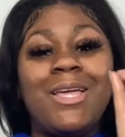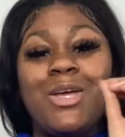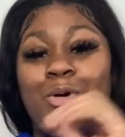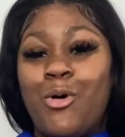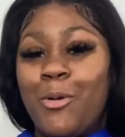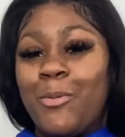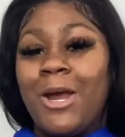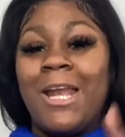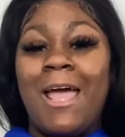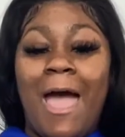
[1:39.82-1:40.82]

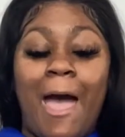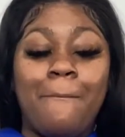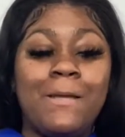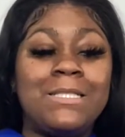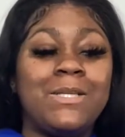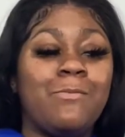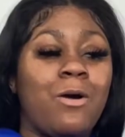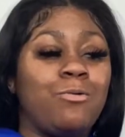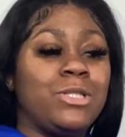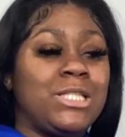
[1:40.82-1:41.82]
incorporated habits in my
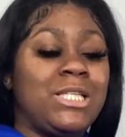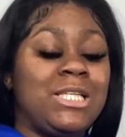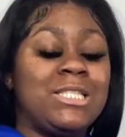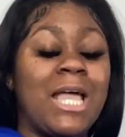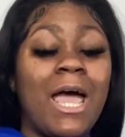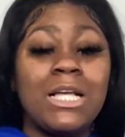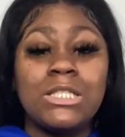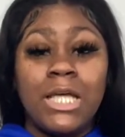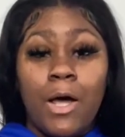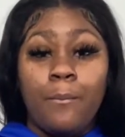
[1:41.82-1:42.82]
routines that
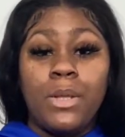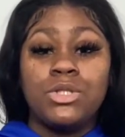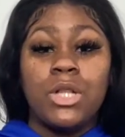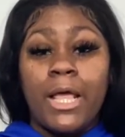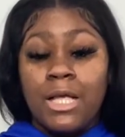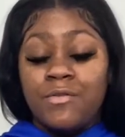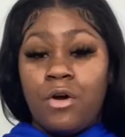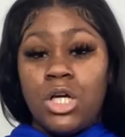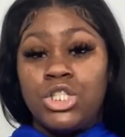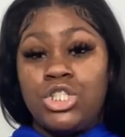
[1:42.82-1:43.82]
actually helped me. So like as
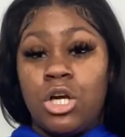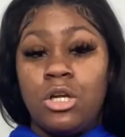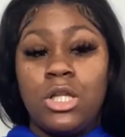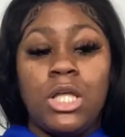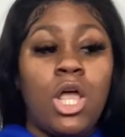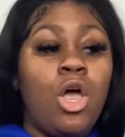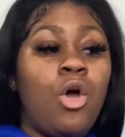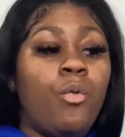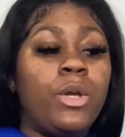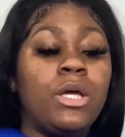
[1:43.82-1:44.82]
far as journaling,
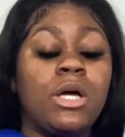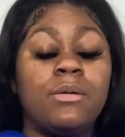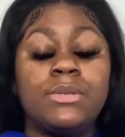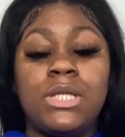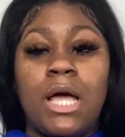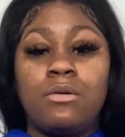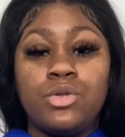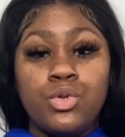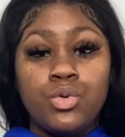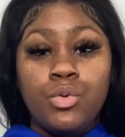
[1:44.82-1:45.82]
when it comes down
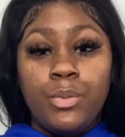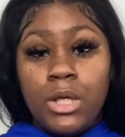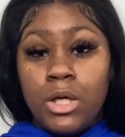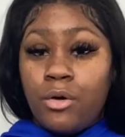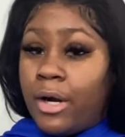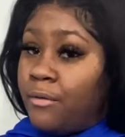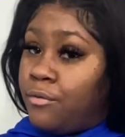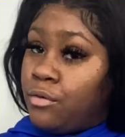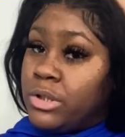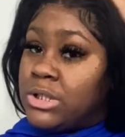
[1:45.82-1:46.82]
to being
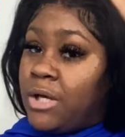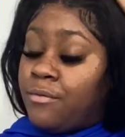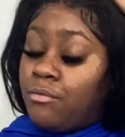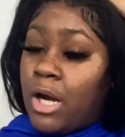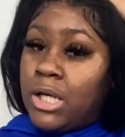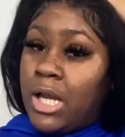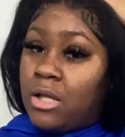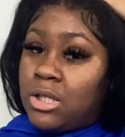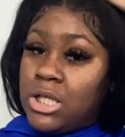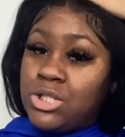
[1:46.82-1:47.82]
grateful and stuff and writing down
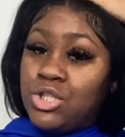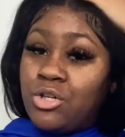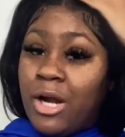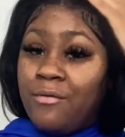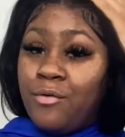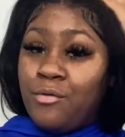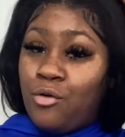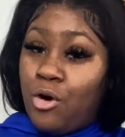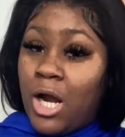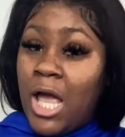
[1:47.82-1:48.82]
the things you're grateful for,